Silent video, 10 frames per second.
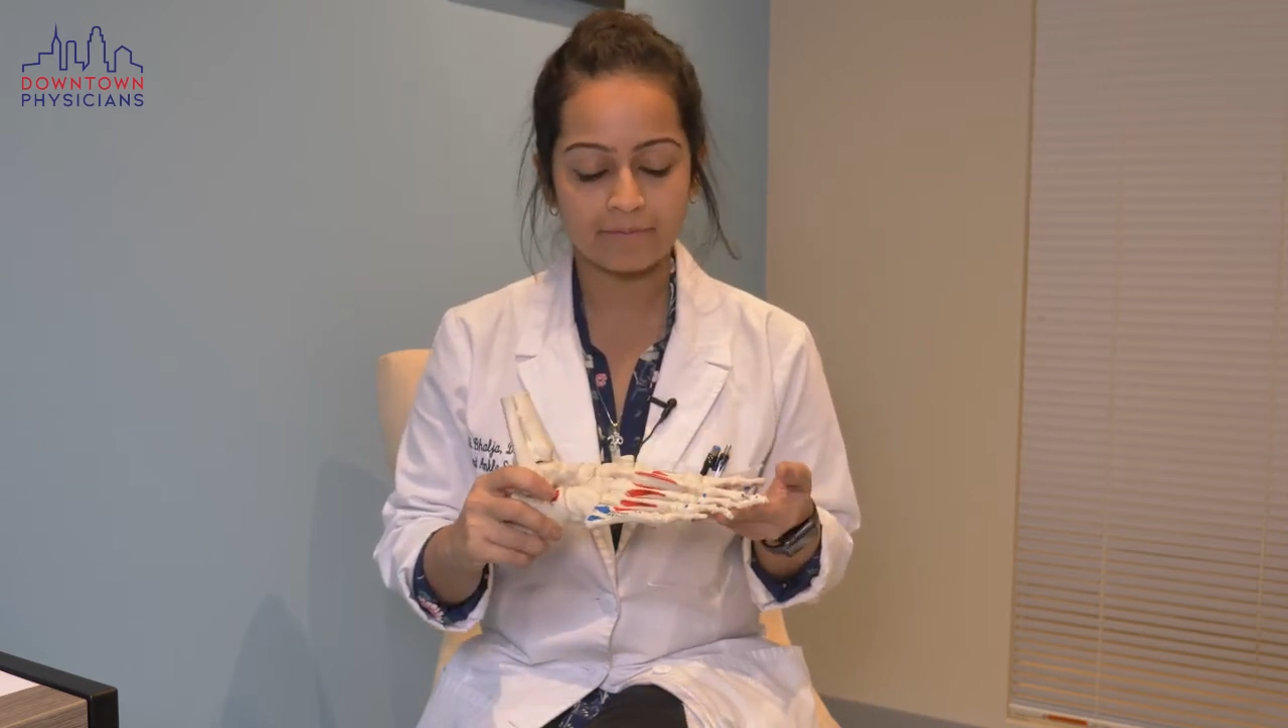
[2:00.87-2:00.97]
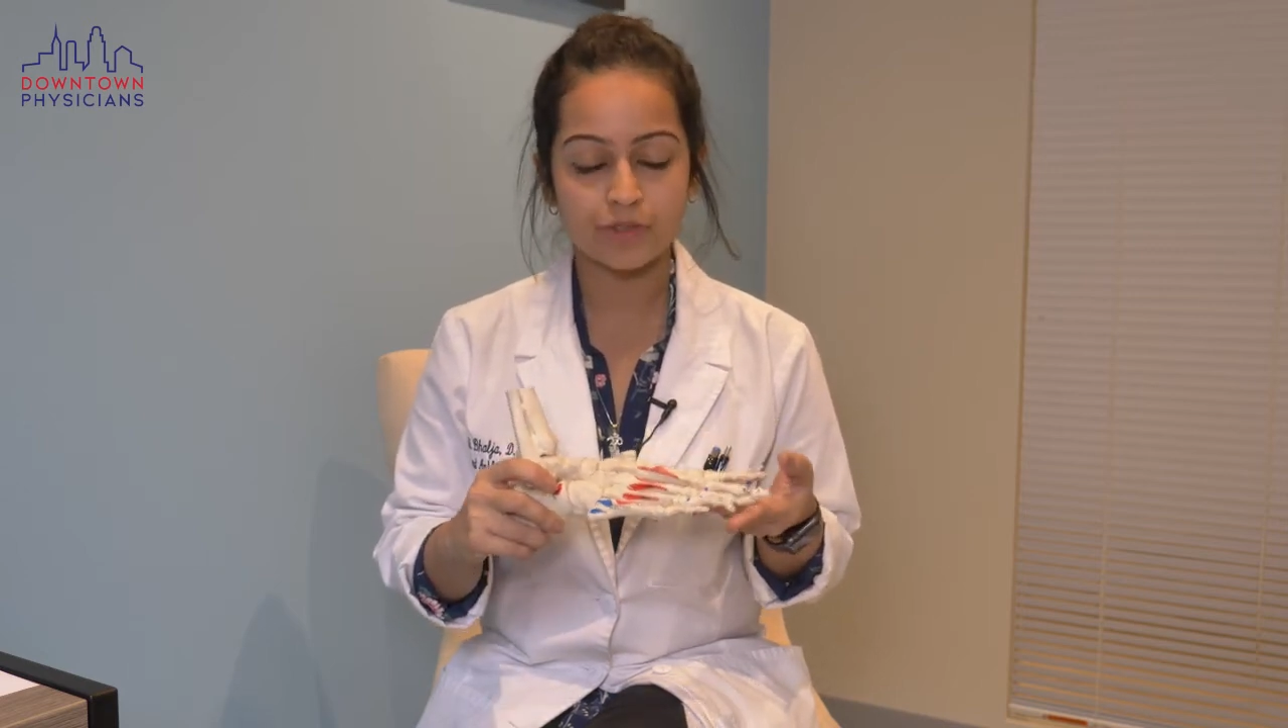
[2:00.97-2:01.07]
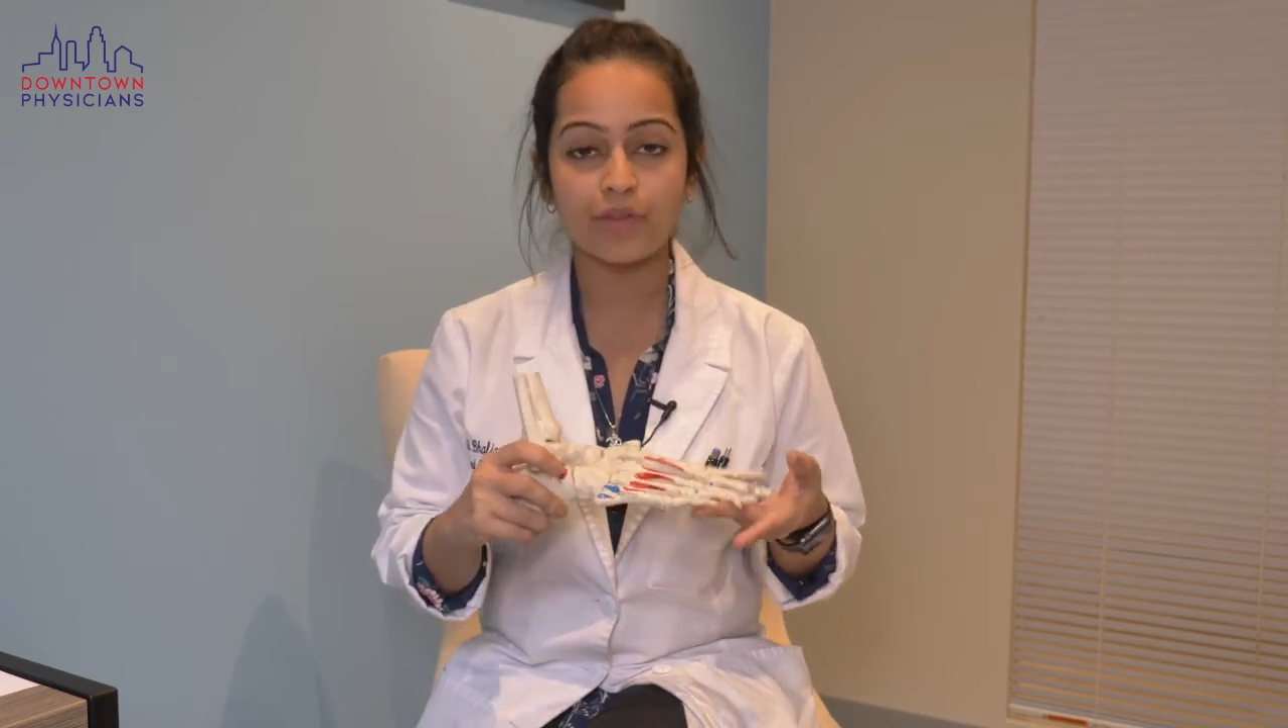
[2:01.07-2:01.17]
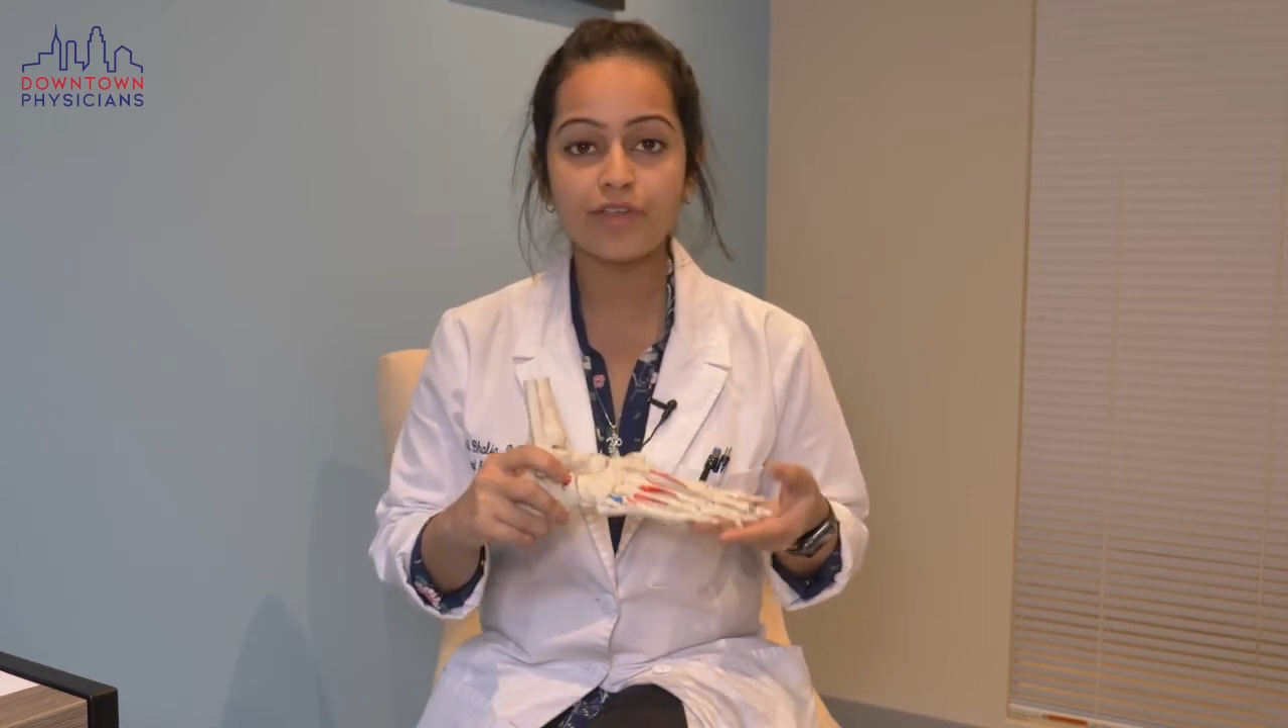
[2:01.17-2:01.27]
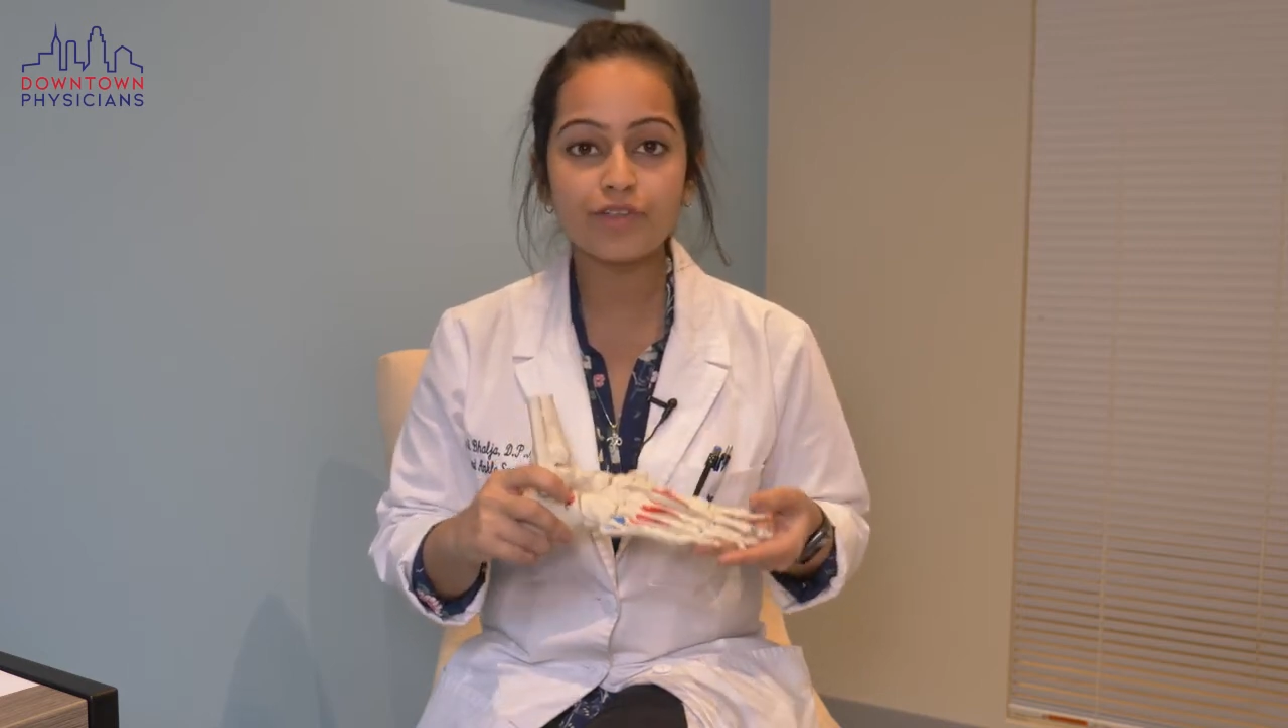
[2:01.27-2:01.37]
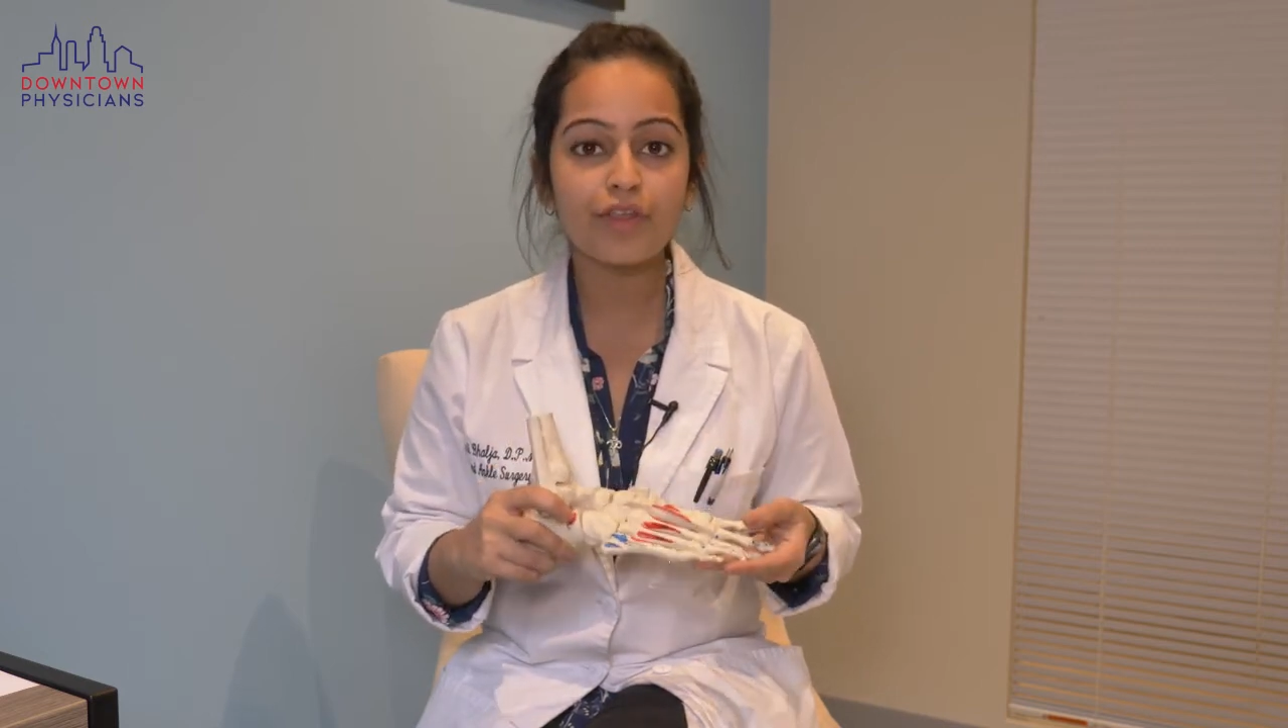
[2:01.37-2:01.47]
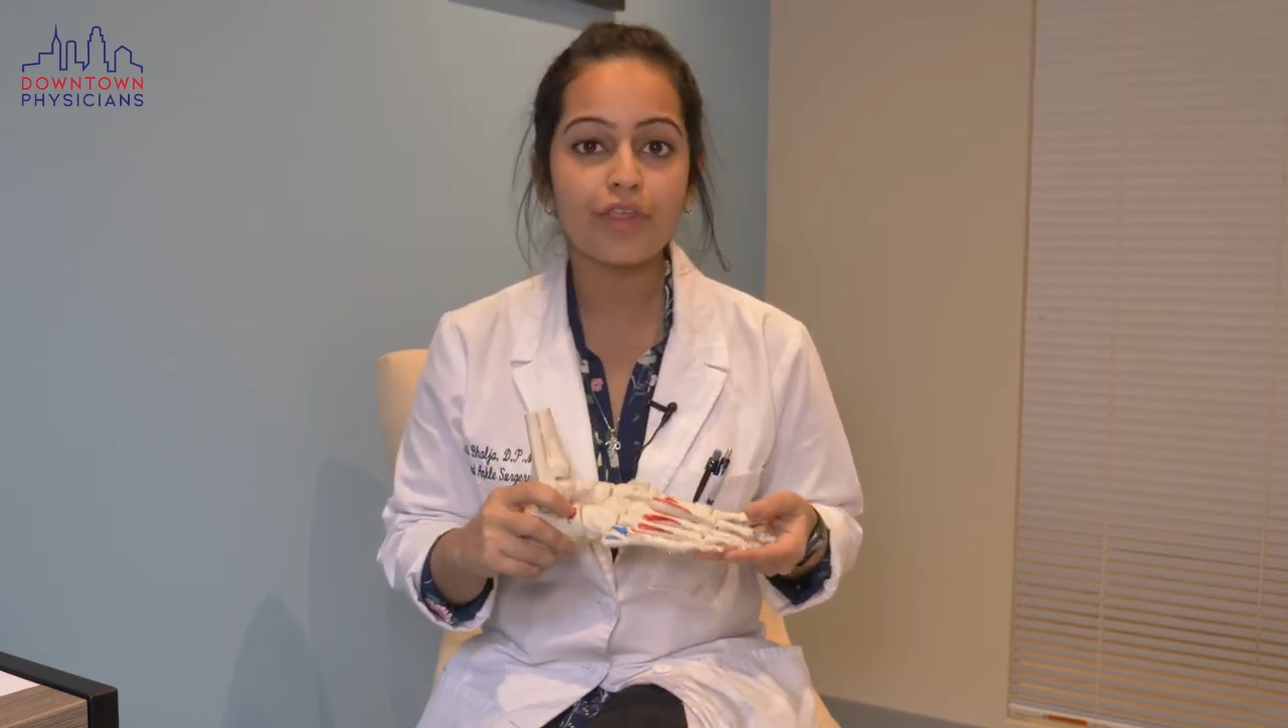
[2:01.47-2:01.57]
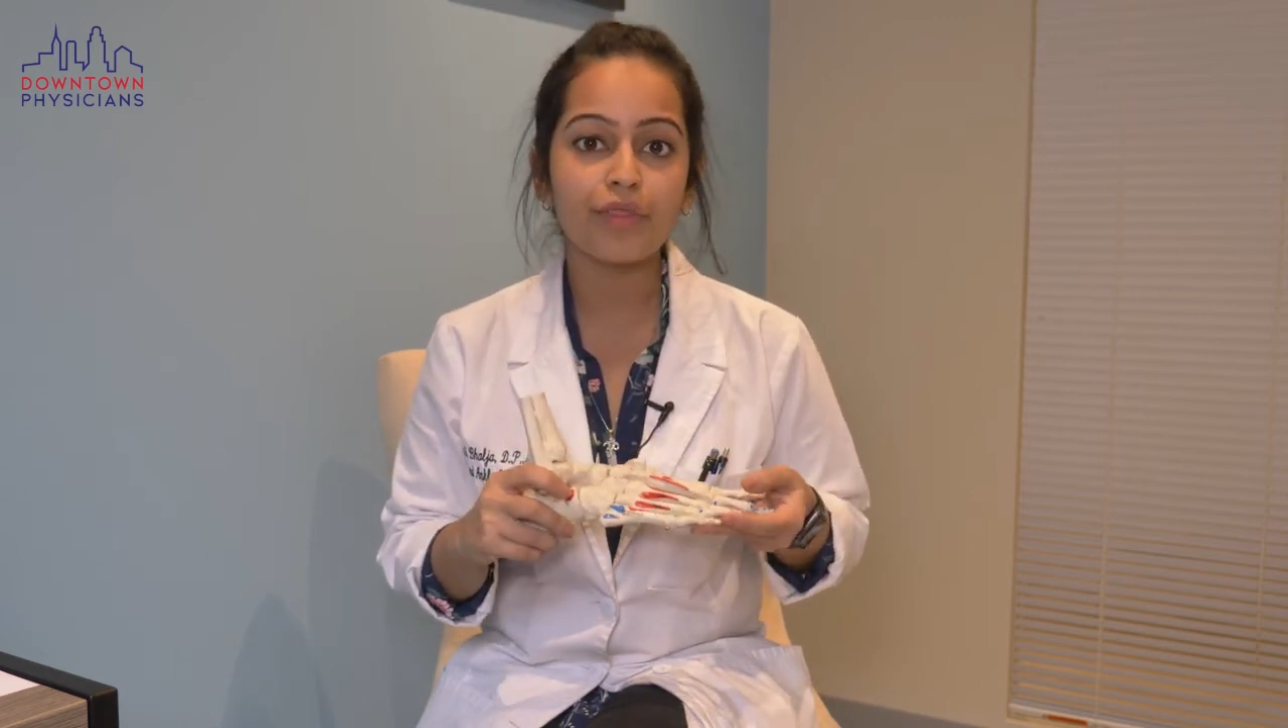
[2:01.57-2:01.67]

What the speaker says: So these are the